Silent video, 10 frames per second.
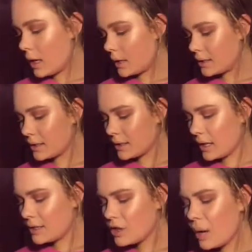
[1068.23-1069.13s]
It's
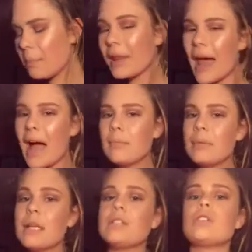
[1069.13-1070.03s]
not black,
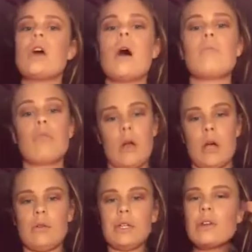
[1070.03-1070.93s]
but it's not
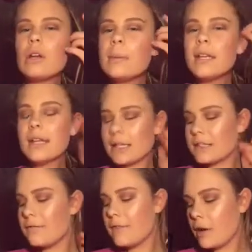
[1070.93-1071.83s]
brown. You know what I mean? Like,
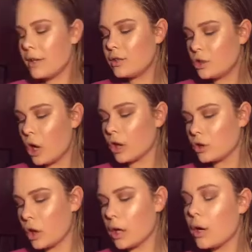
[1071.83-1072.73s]
it's a very dark
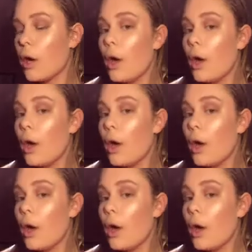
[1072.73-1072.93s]
brown.